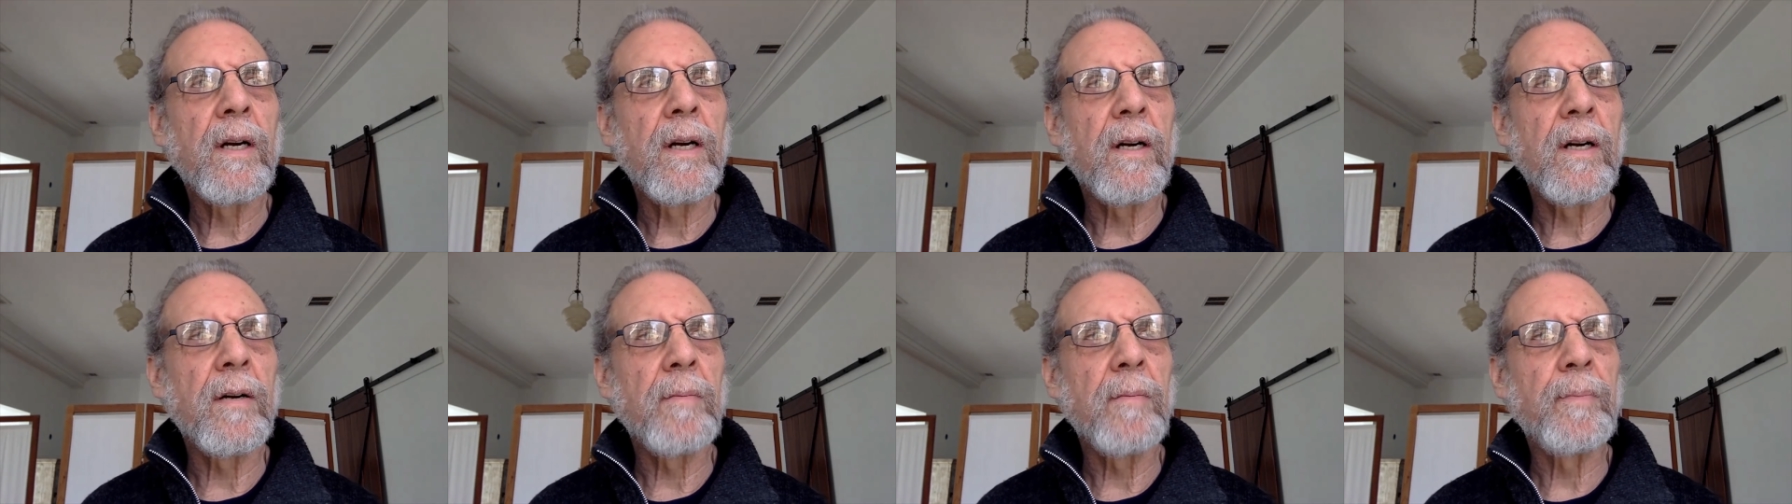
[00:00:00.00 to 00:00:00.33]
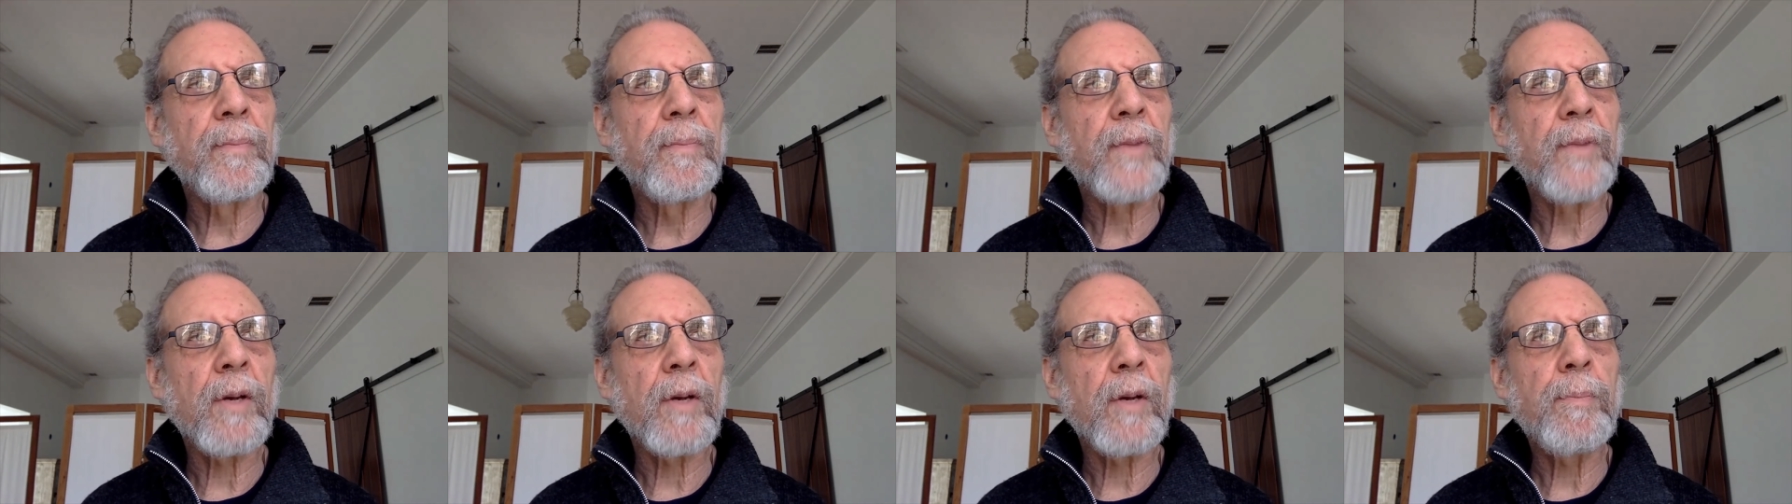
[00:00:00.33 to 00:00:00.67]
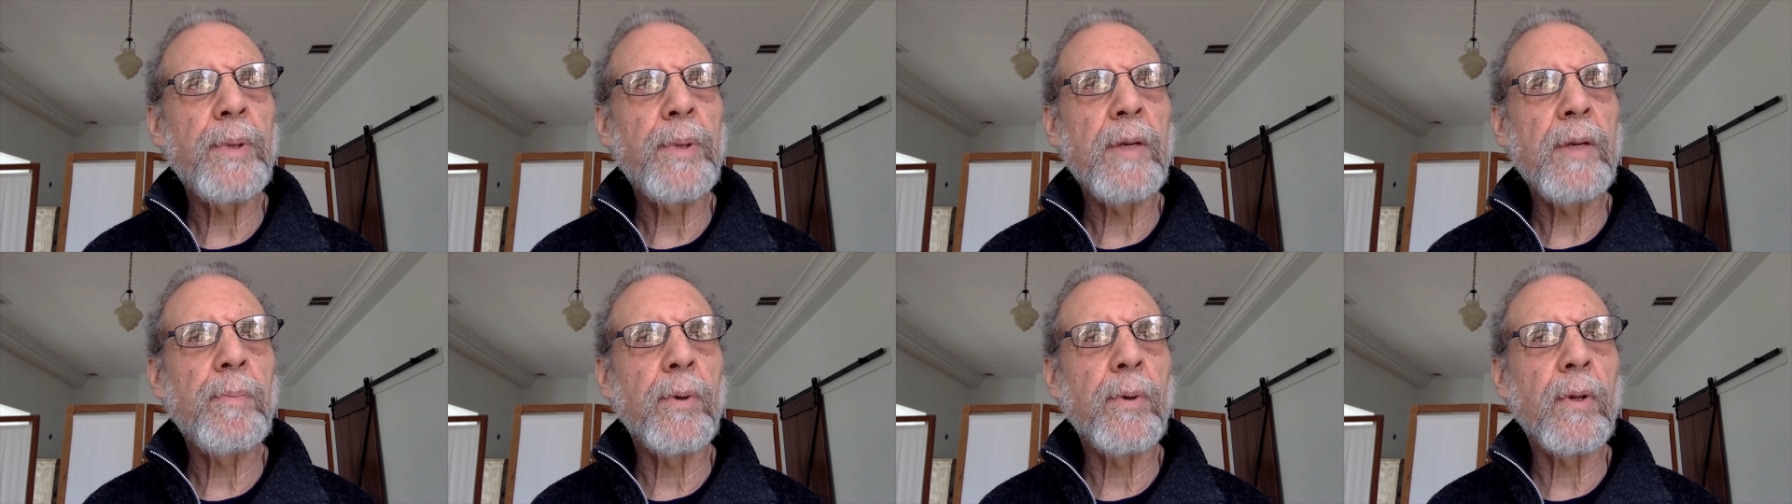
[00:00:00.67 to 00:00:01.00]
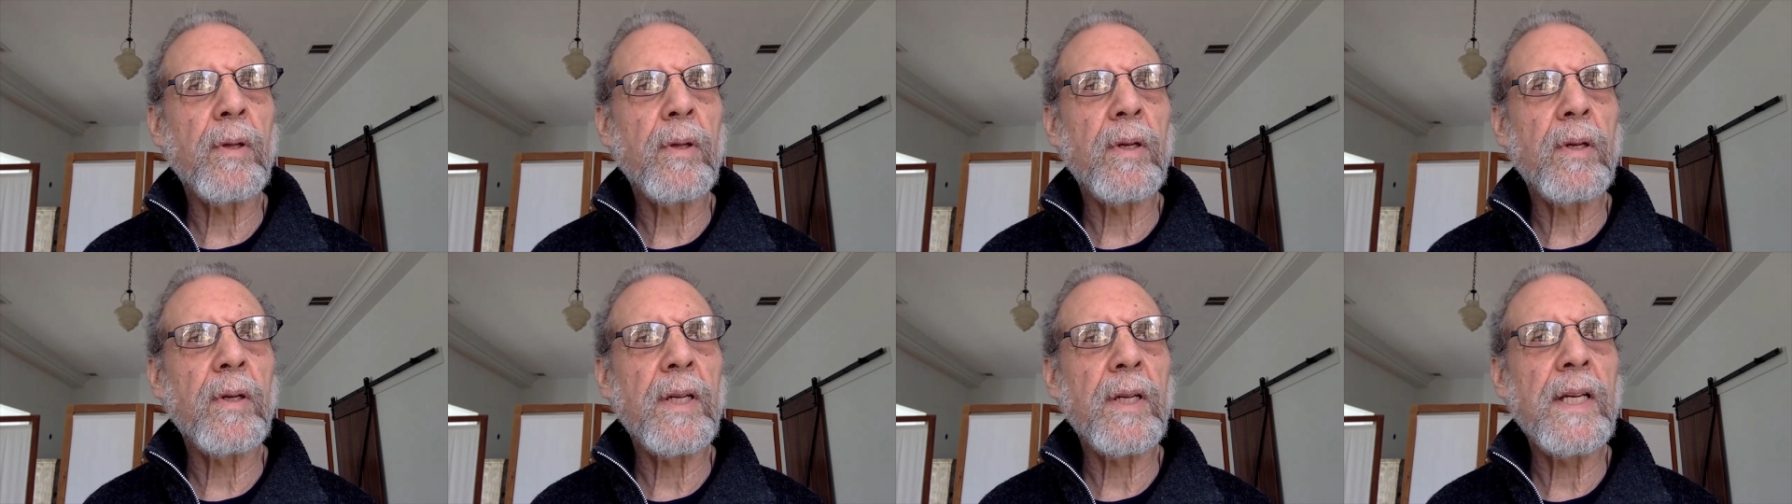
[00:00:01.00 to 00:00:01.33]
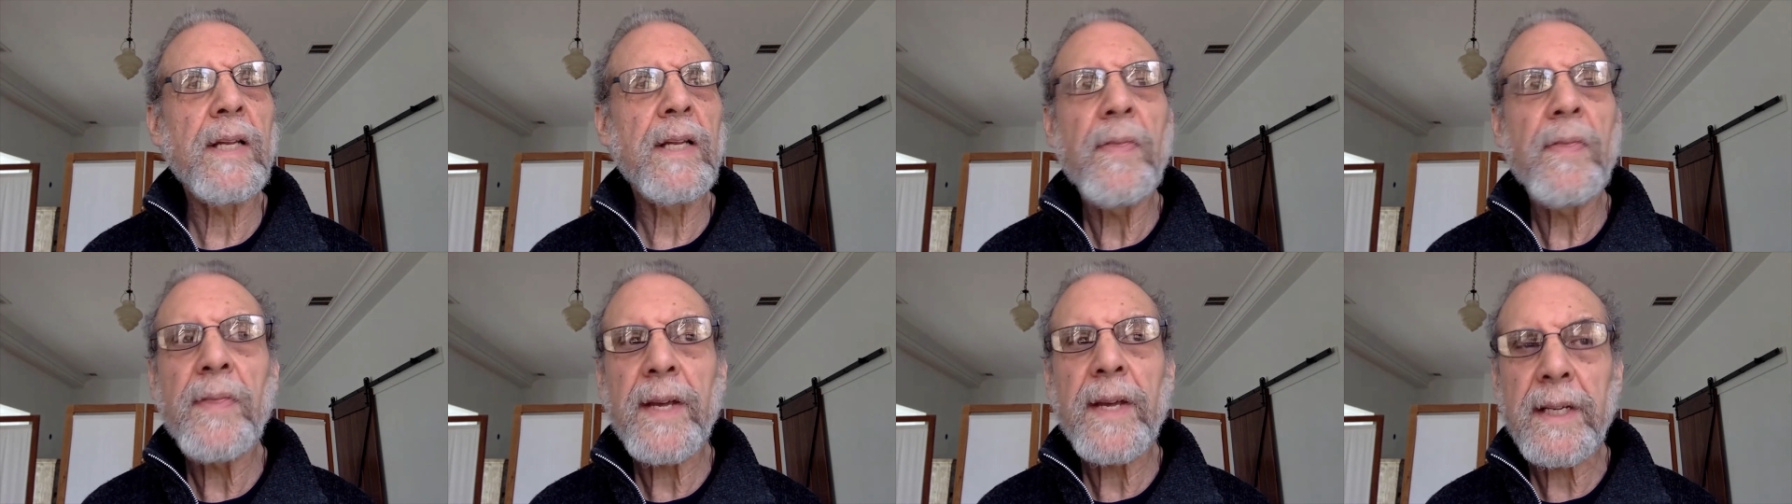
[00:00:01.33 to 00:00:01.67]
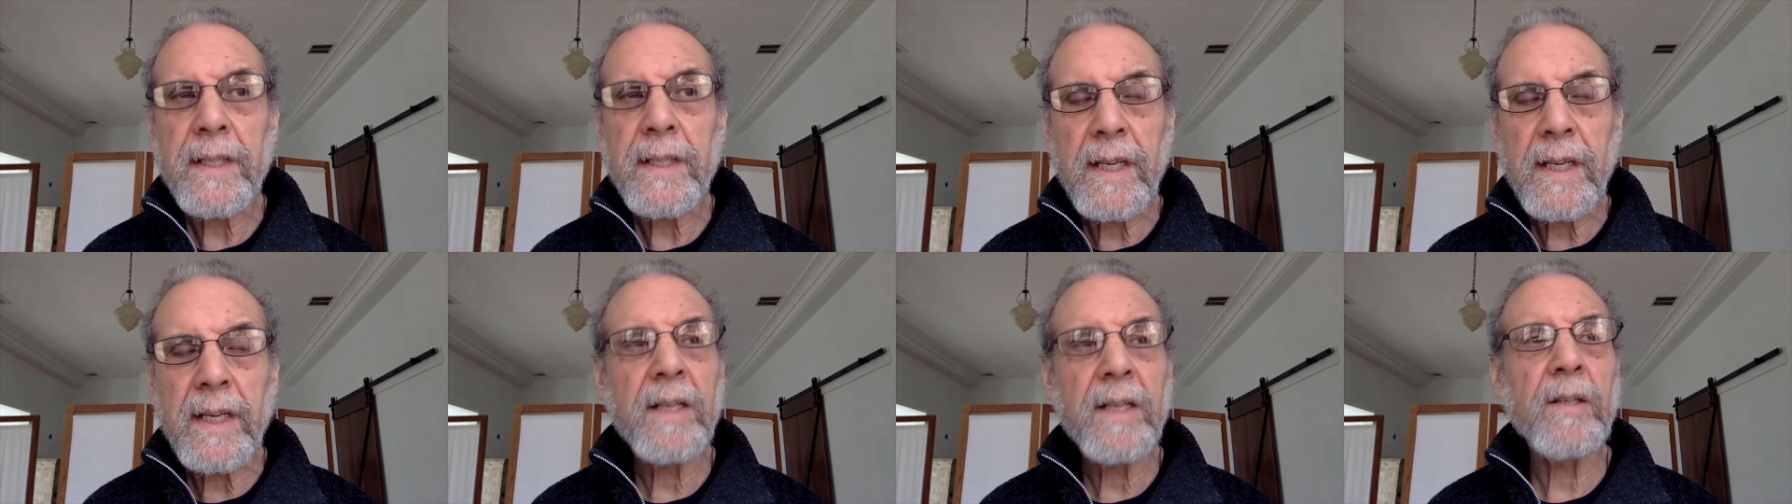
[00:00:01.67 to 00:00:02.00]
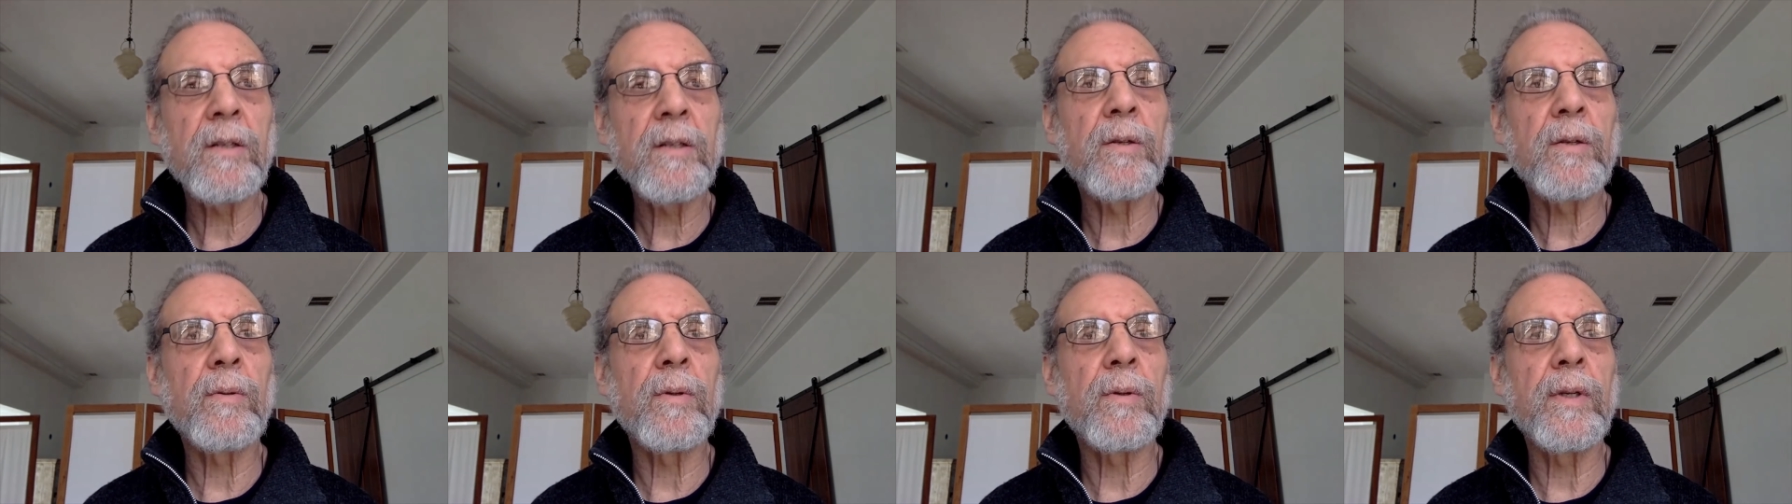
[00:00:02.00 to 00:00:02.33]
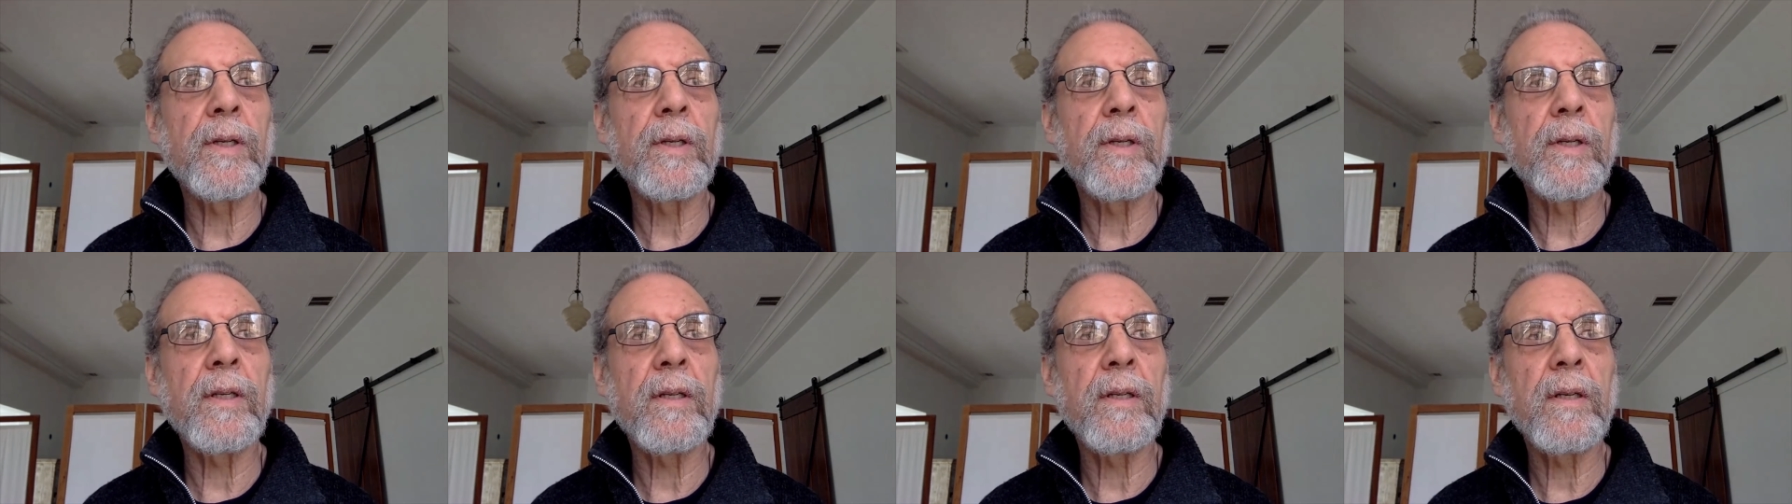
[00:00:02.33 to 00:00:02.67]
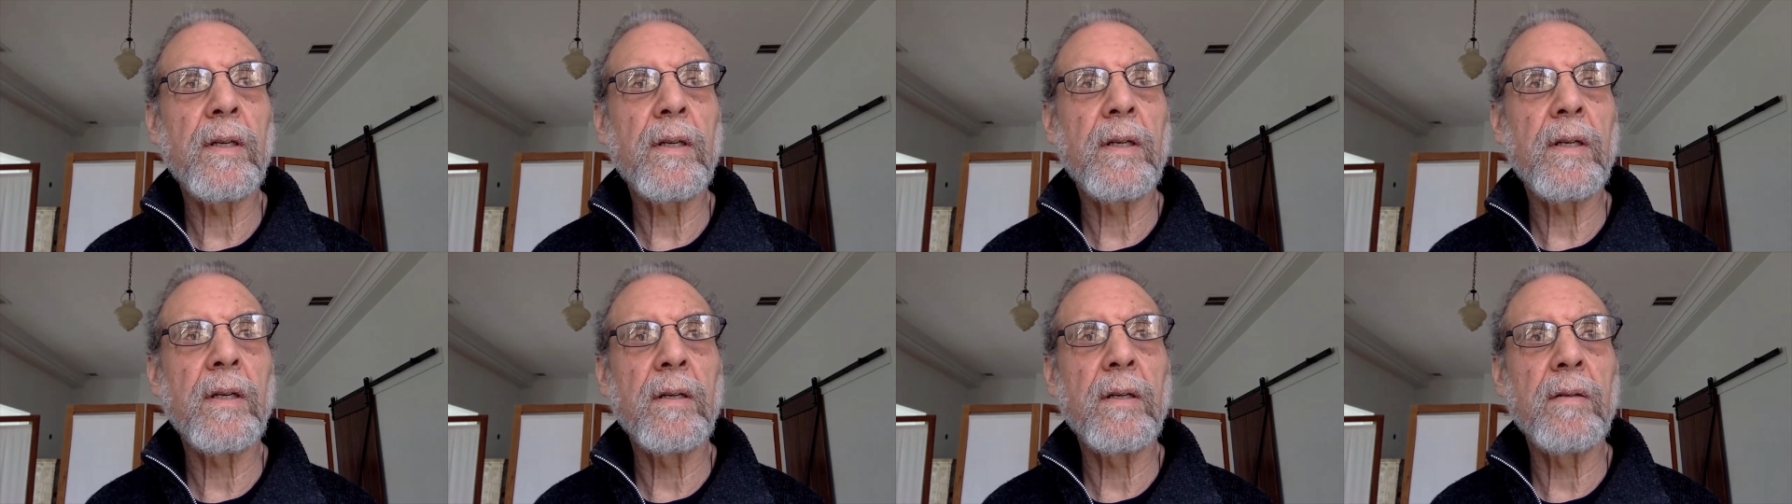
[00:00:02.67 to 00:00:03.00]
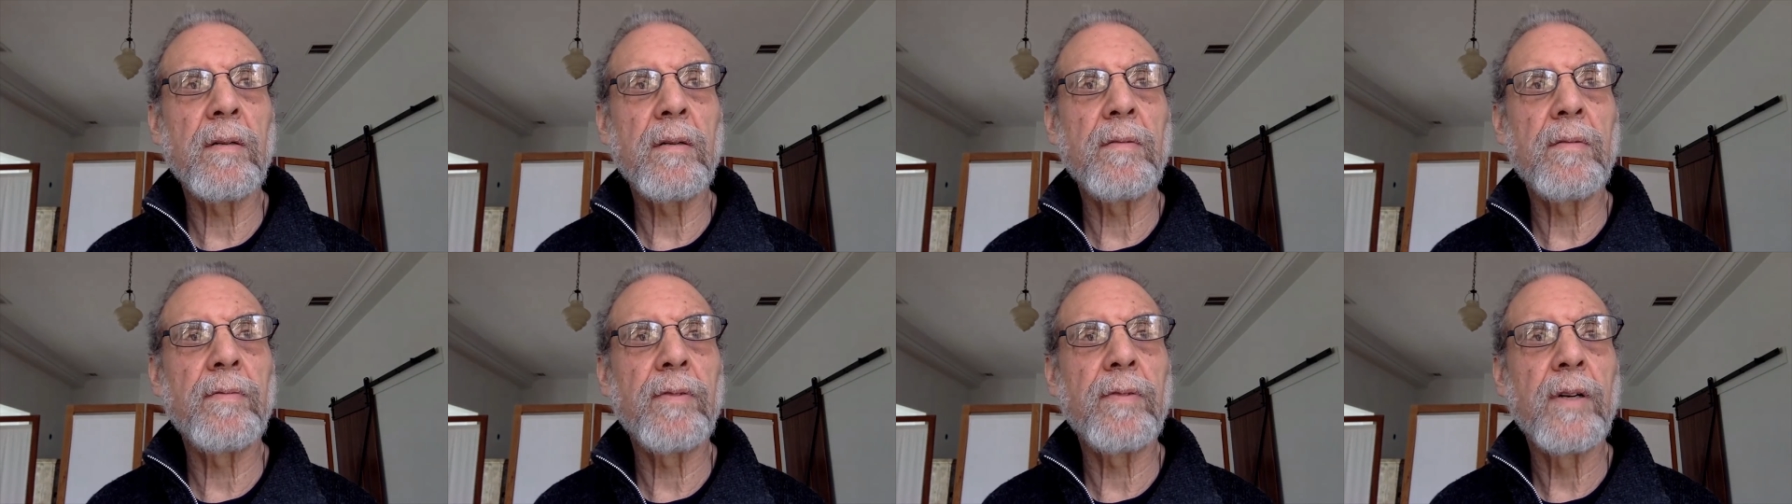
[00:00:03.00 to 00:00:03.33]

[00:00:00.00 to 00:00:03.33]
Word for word: um, people in that category of